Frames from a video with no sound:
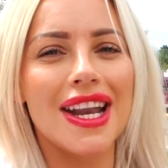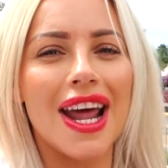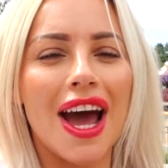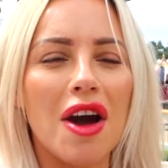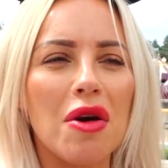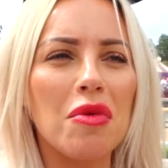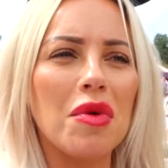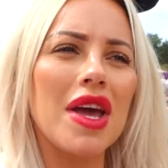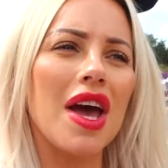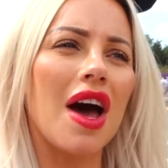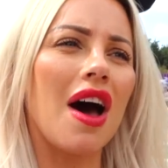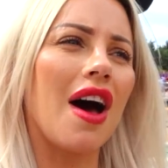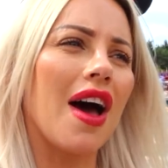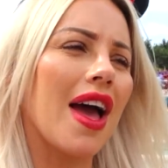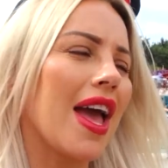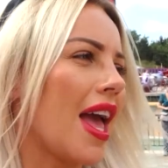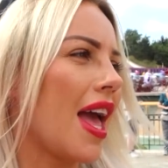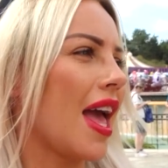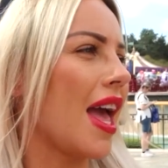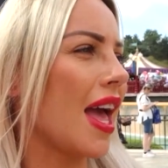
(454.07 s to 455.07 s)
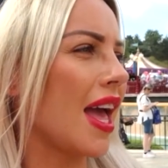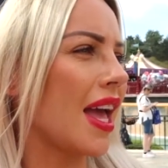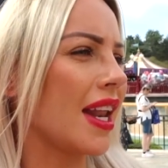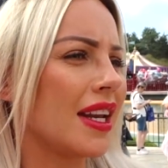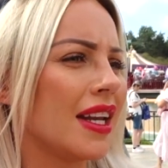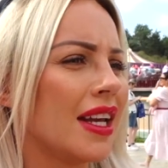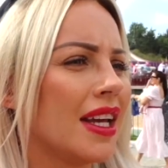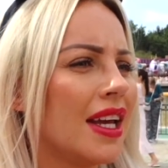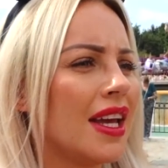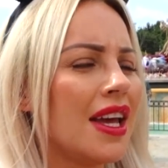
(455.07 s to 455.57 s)
Now we are in
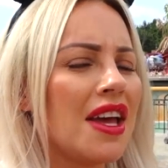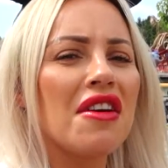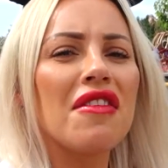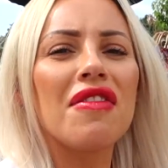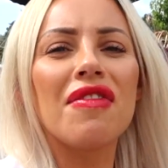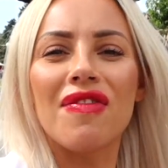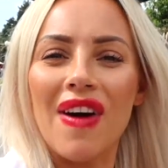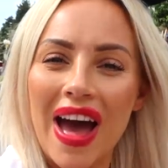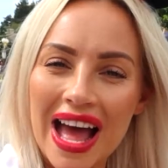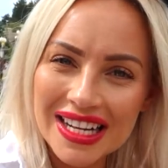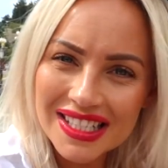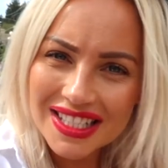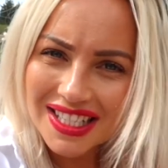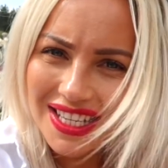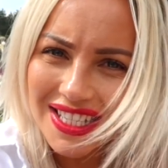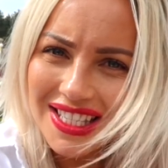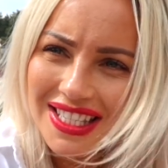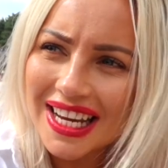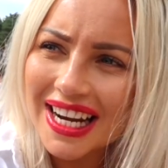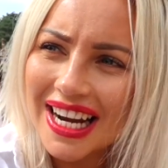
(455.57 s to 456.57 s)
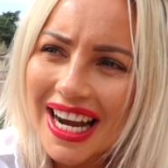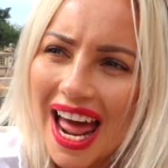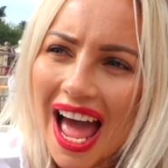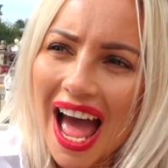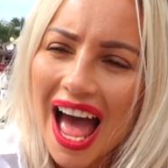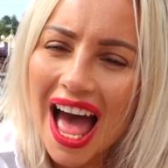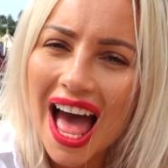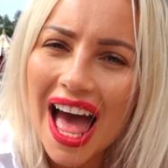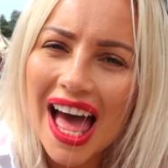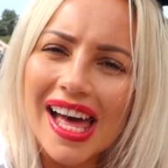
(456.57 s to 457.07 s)

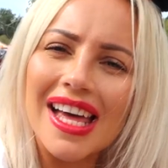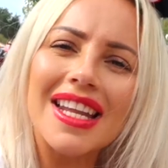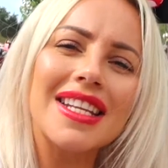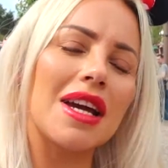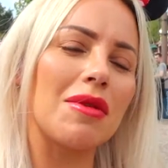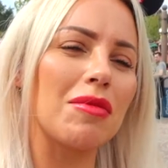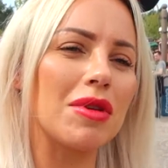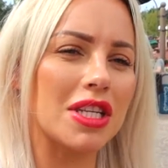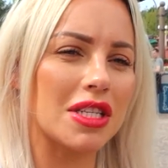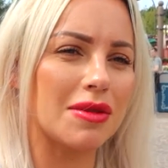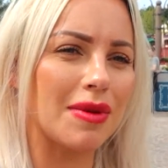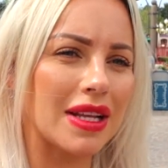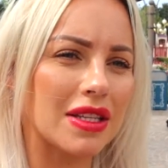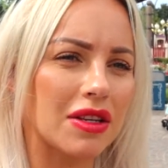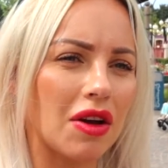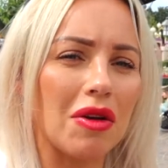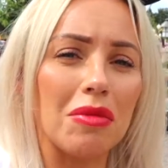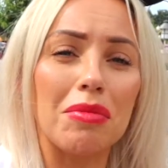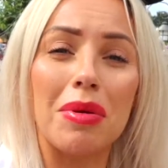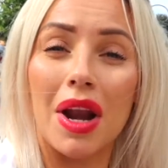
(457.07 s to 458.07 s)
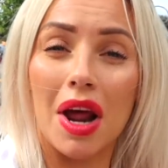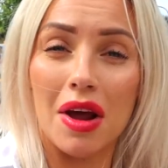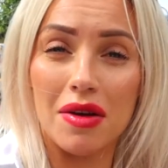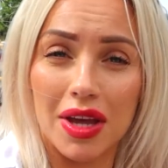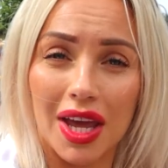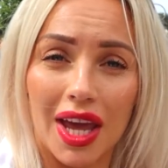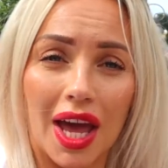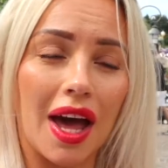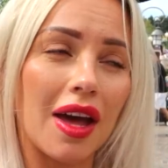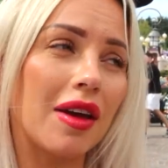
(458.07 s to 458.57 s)
Fantasyland, and we're just about to go on
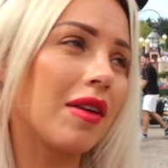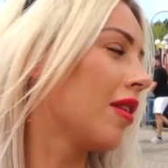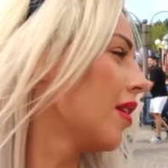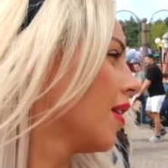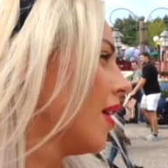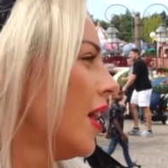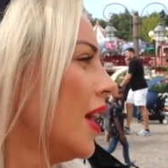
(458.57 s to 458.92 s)
Pinocchio.